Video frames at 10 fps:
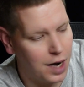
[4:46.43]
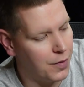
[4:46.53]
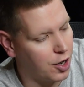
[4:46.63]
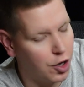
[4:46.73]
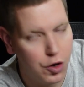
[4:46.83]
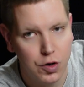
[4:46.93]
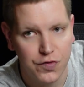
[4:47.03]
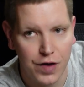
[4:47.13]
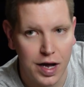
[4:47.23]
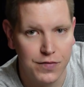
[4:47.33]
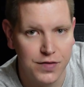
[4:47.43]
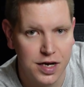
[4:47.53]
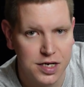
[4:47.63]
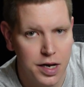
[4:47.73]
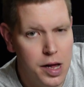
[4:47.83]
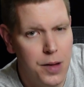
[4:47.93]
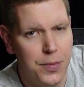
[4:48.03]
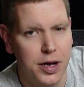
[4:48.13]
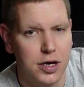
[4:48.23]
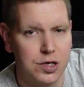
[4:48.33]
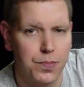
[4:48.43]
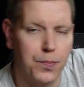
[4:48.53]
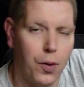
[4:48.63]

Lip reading: I'm a huge fan of this because